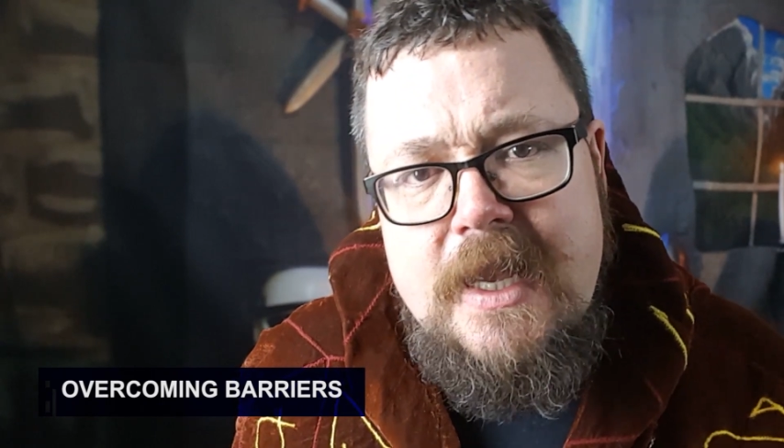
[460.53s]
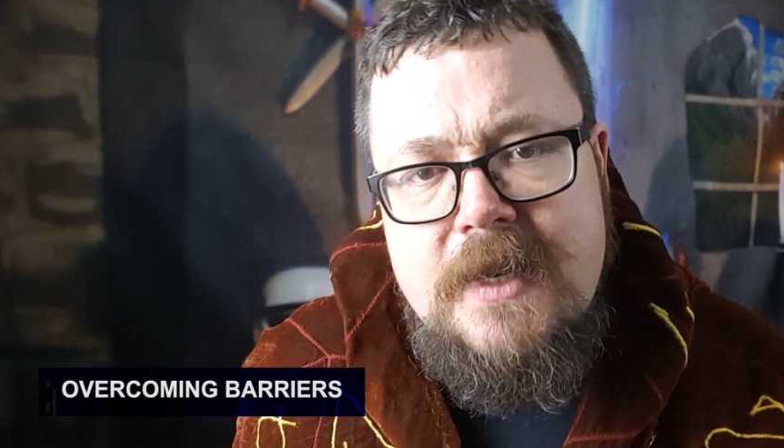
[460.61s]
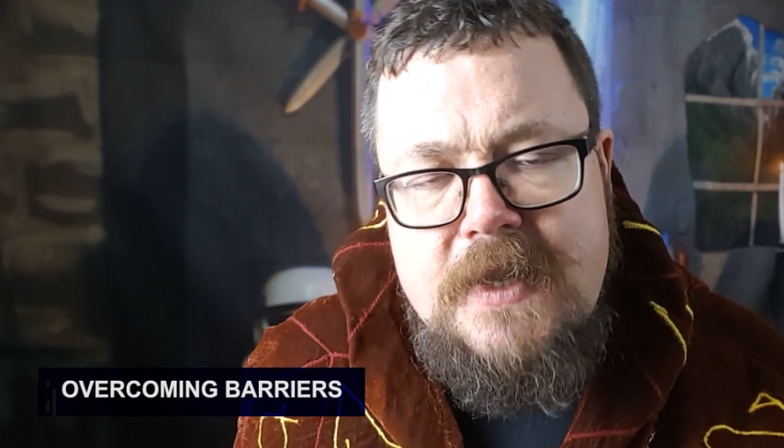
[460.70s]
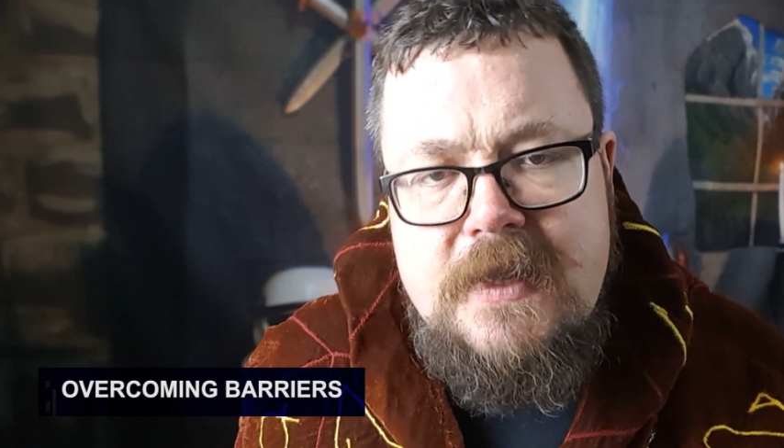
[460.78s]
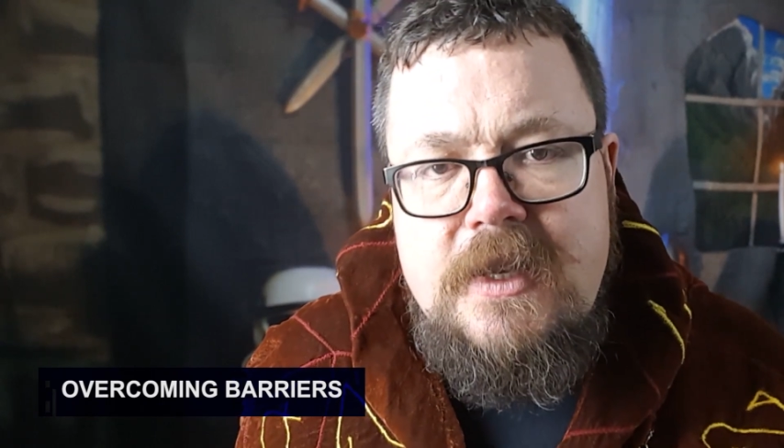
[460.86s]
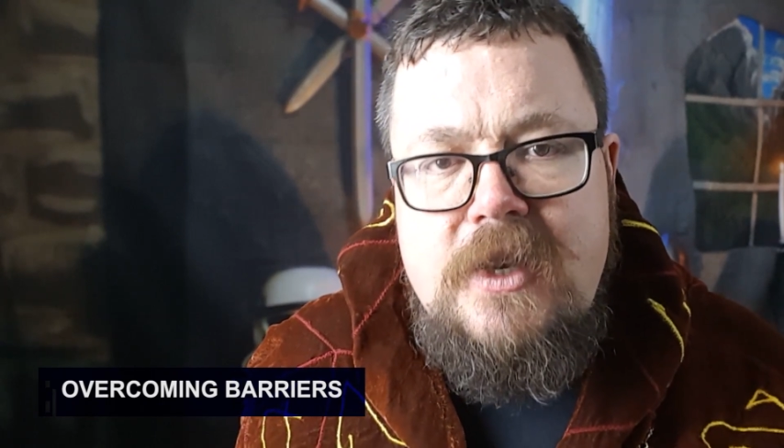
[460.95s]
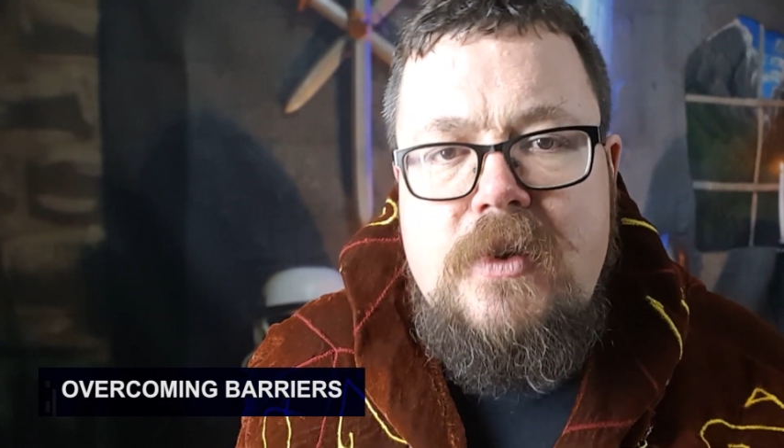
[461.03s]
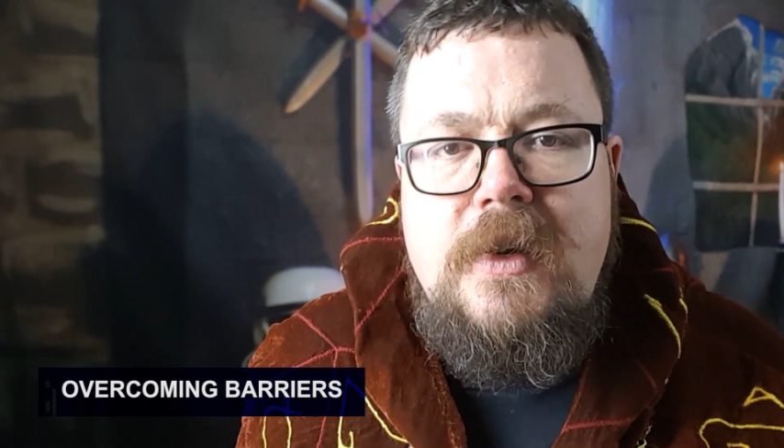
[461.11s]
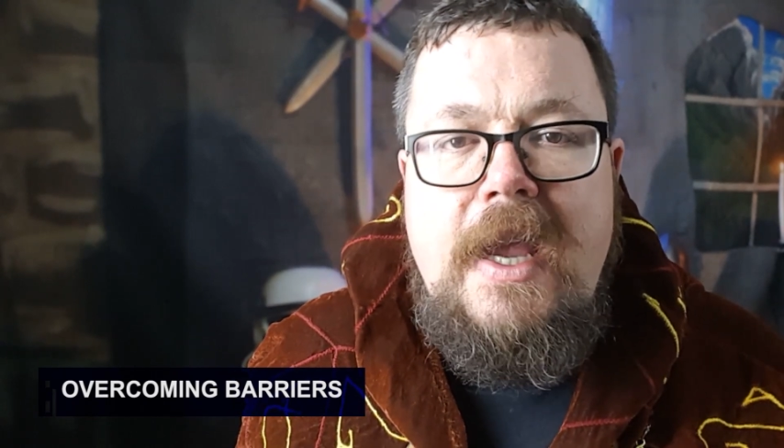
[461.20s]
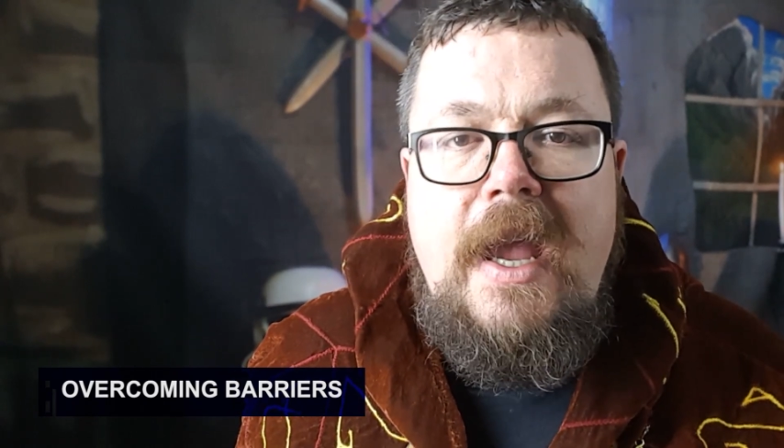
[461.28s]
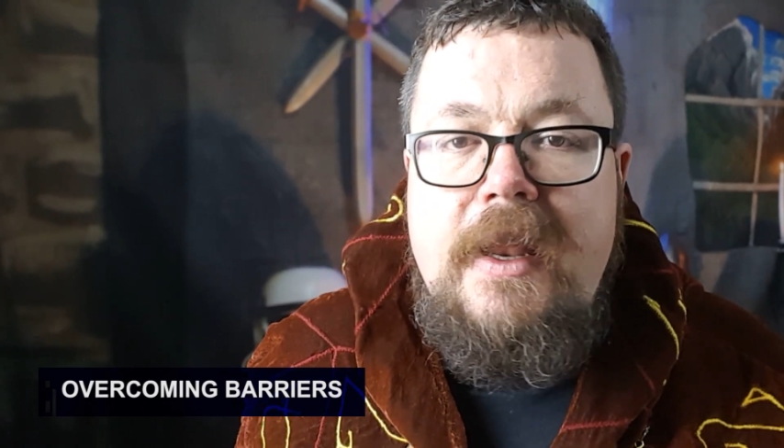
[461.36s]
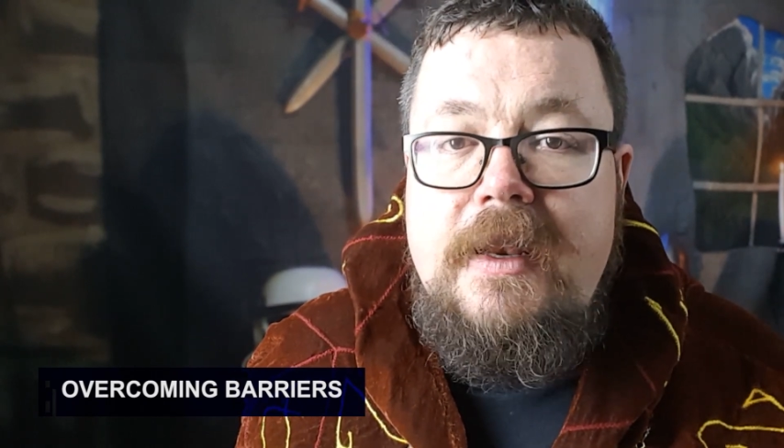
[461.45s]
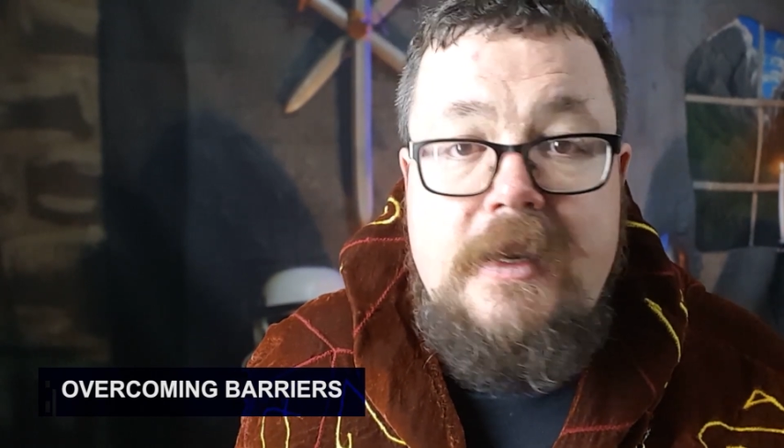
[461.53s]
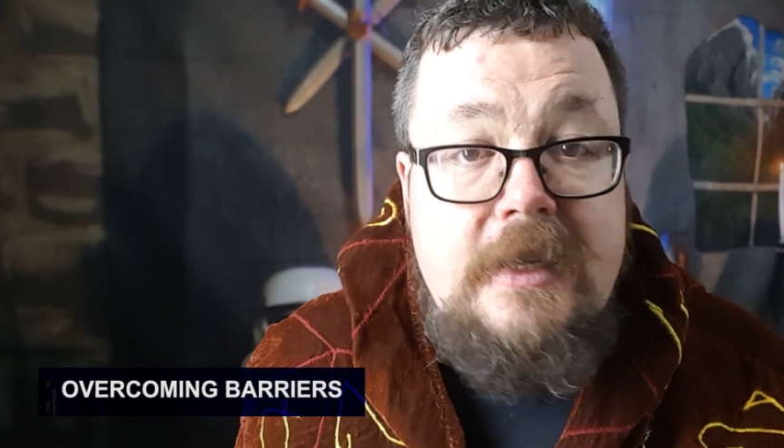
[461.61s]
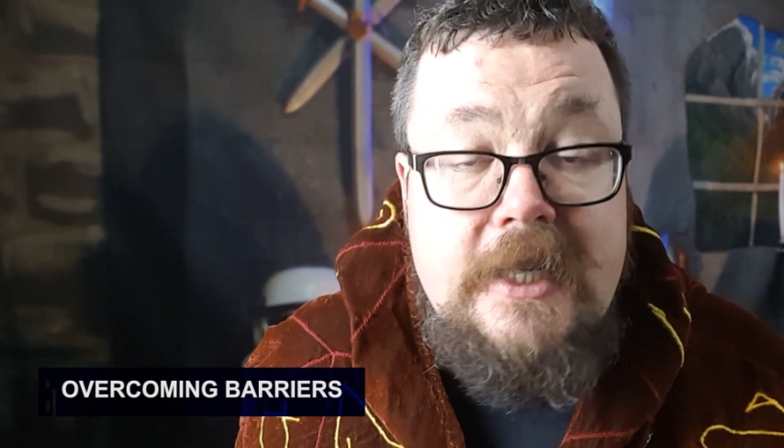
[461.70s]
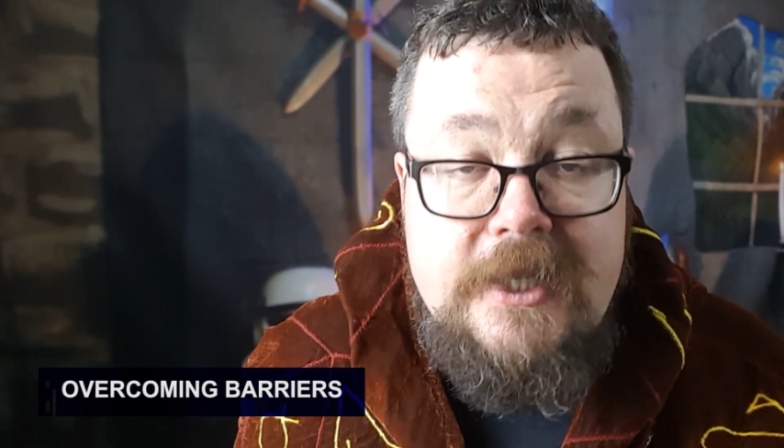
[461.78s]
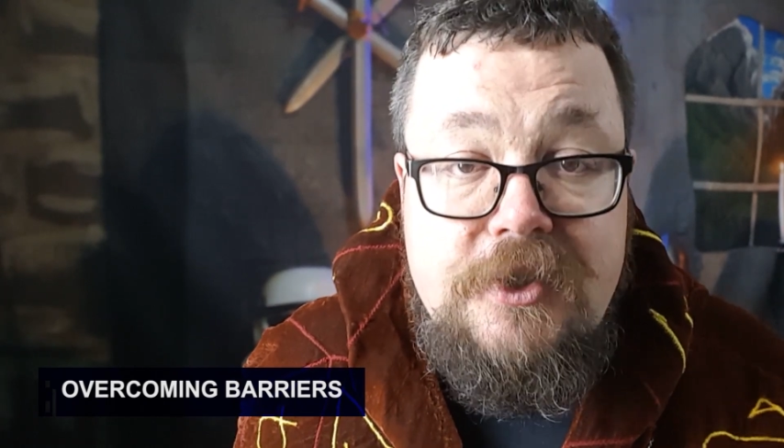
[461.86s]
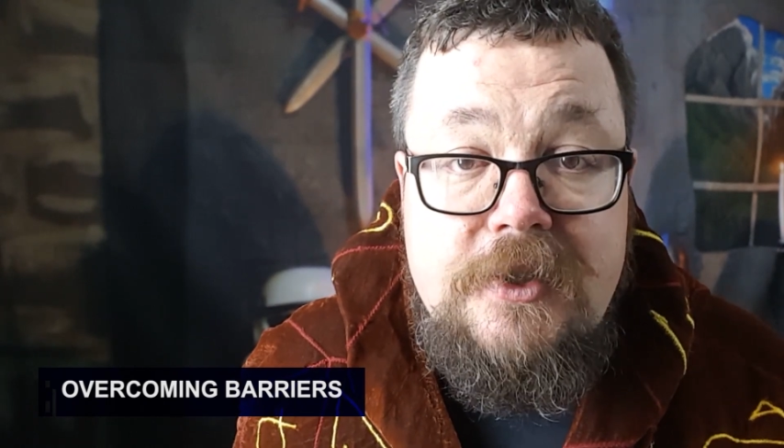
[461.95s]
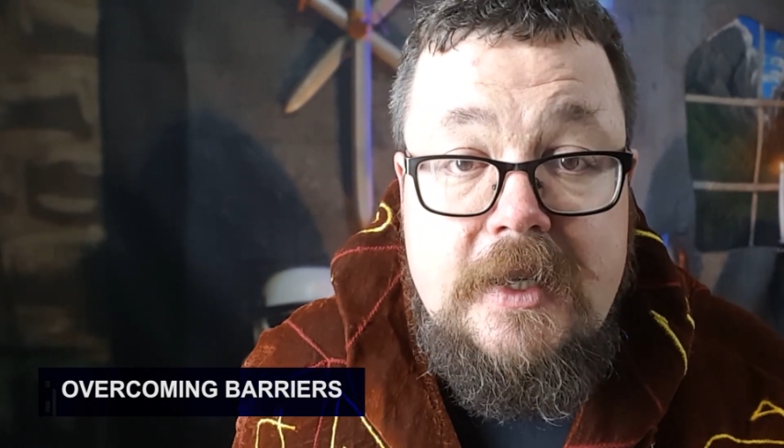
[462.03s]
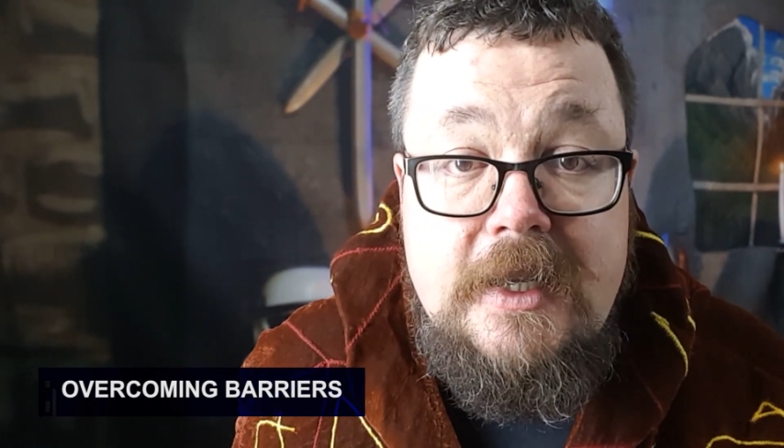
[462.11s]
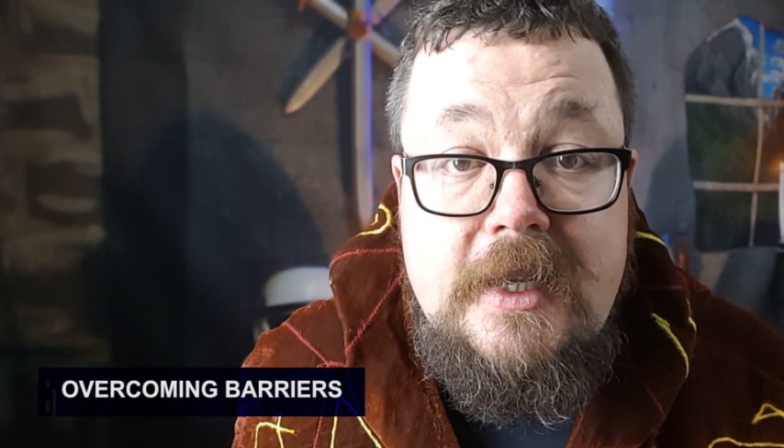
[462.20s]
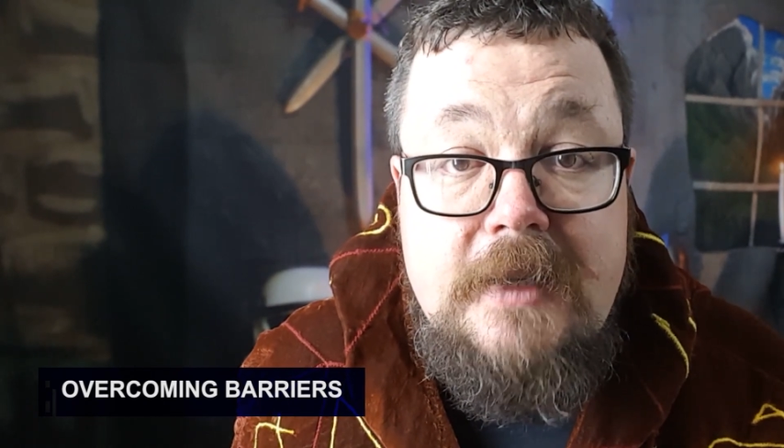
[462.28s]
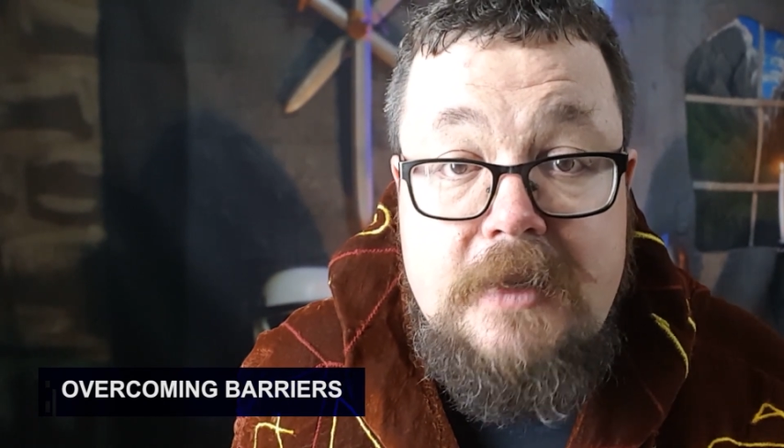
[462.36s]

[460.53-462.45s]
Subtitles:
so that you can literally